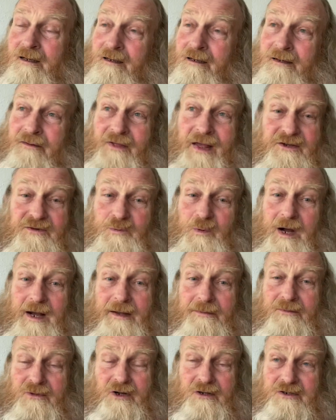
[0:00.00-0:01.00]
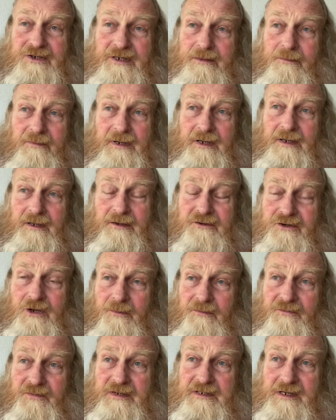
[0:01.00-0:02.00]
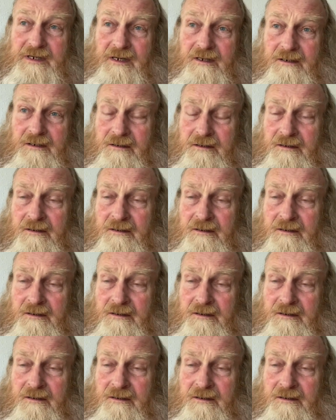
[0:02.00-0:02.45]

That's why I'm not in top physics.